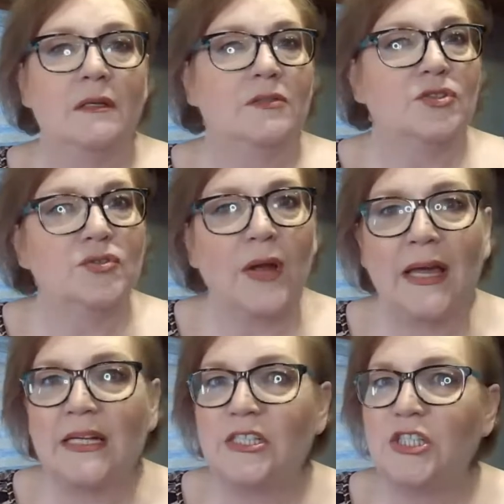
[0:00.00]

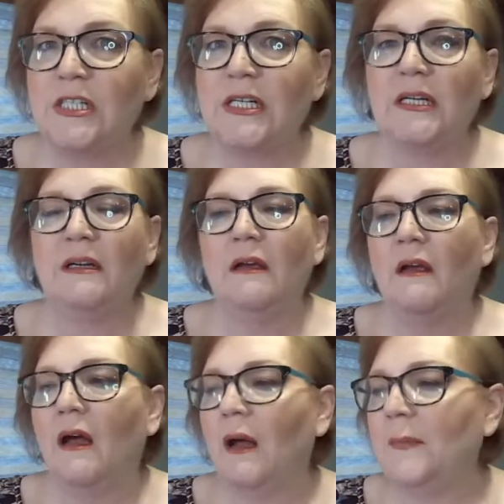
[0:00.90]
Strategy,
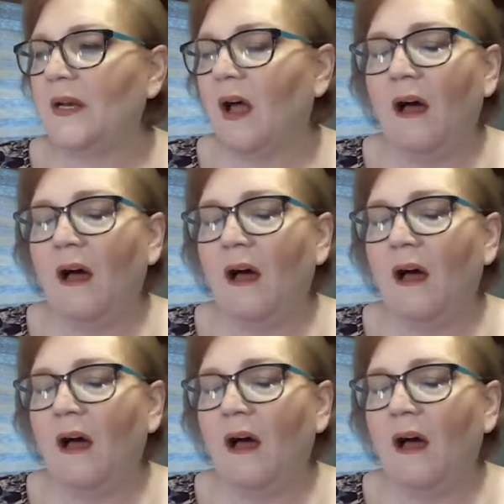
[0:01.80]
I mean,